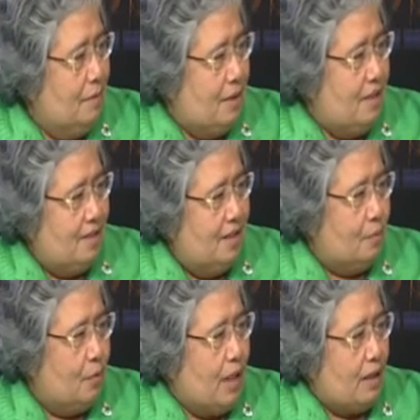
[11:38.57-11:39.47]
medicinal
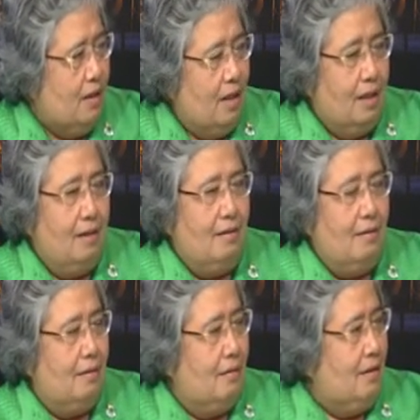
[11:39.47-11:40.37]
product
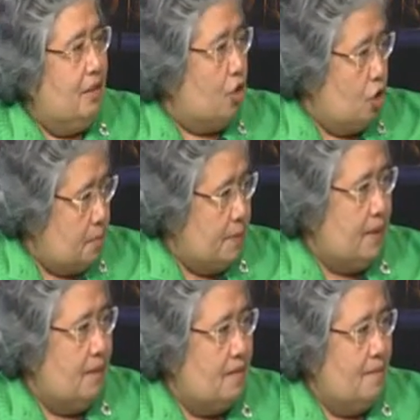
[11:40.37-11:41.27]
in the
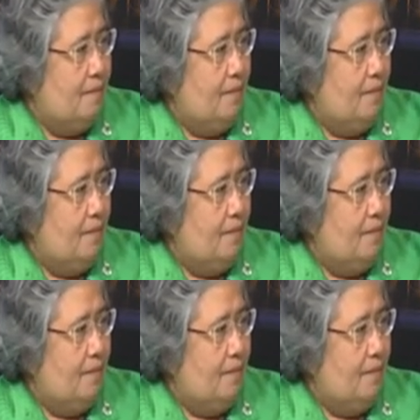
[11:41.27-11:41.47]
hospitals.